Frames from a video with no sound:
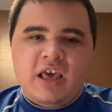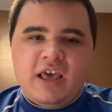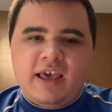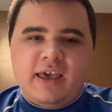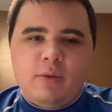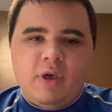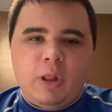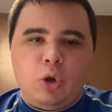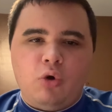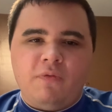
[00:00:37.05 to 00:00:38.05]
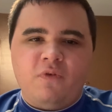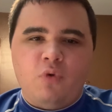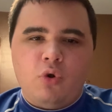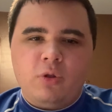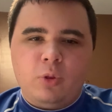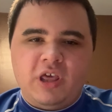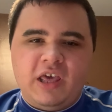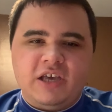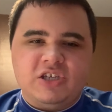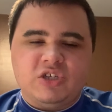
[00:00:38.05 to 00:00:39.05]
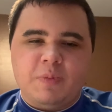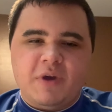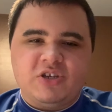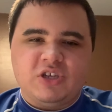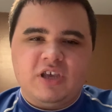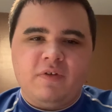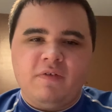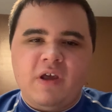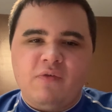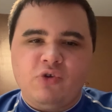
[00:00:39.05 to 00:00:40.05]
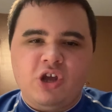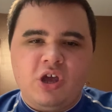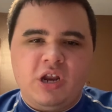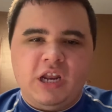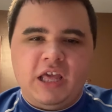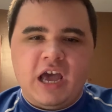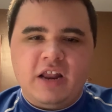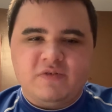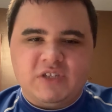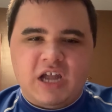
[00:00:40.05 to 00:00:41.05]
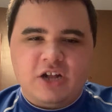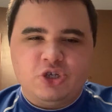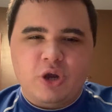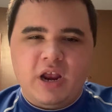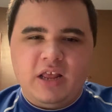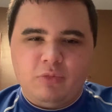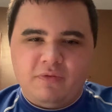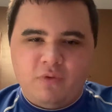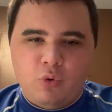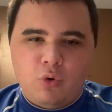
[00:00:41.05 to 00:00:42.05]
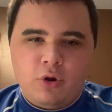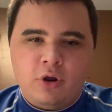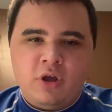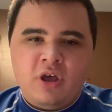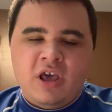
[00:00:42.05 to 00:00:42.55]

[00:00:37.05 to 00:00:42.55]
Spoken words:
it can be a little foreign looking, especially if you've never done any kind of stock trading before.